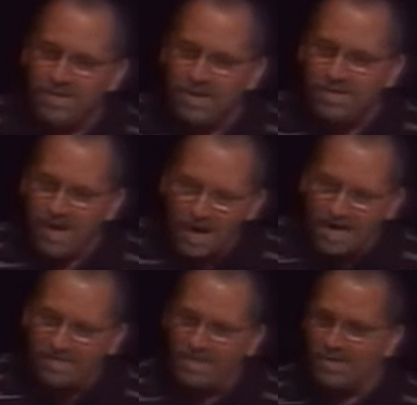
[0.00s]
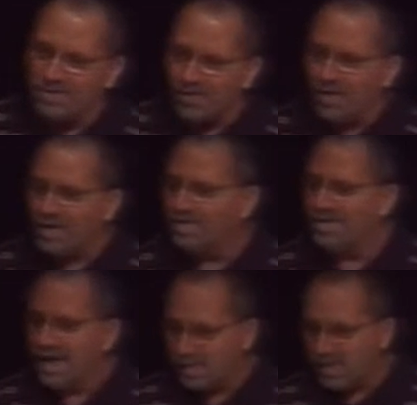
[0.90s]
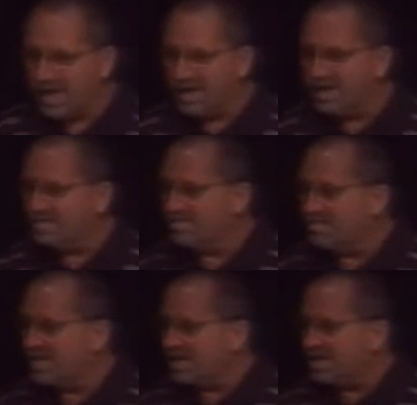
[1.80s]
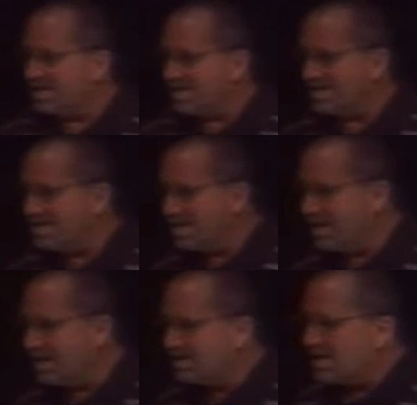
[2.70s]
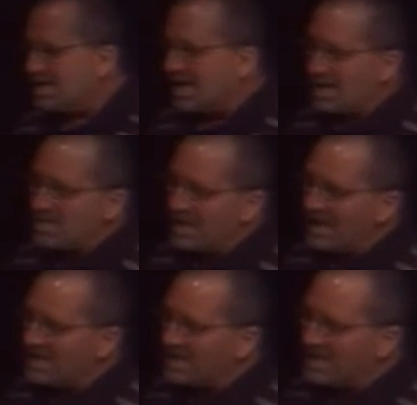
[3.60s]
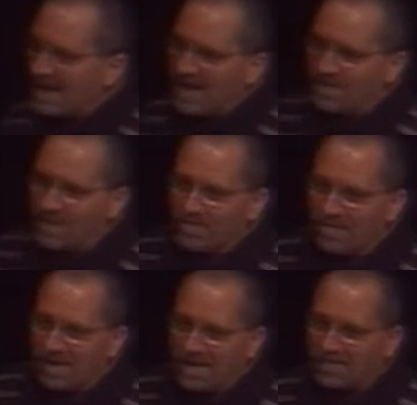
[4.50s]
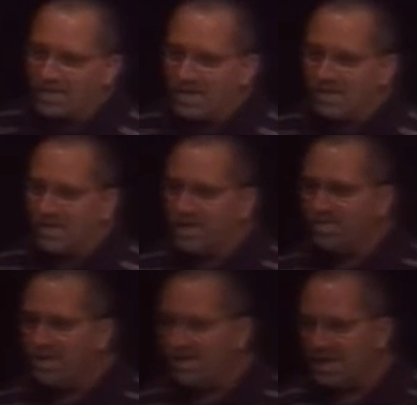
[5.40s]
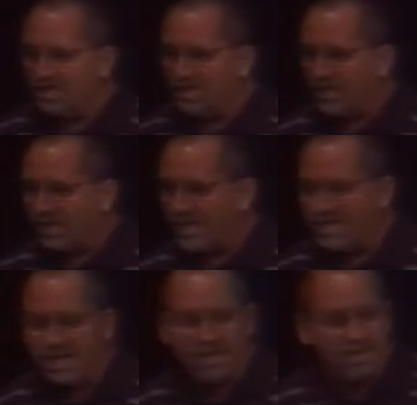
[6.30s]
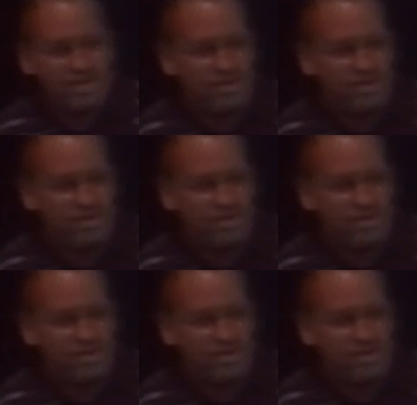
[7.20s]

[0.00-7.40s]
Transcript: you know, God felt sorry for that man. You know, that man didn't have no faith or he wouldn't have been there for 38